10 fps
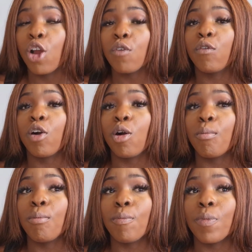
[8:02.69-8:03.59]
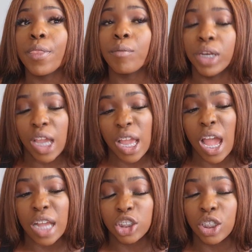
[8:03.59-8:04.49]
from when I
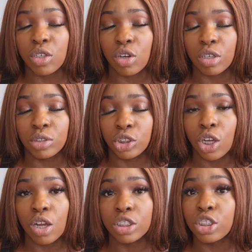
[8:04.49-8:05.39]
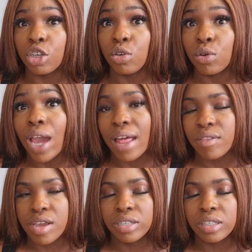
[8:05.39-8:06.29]
actually got a chance to look
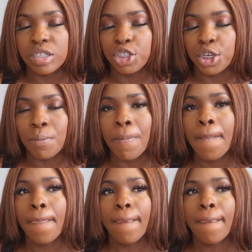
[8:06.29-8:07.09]
at the incision.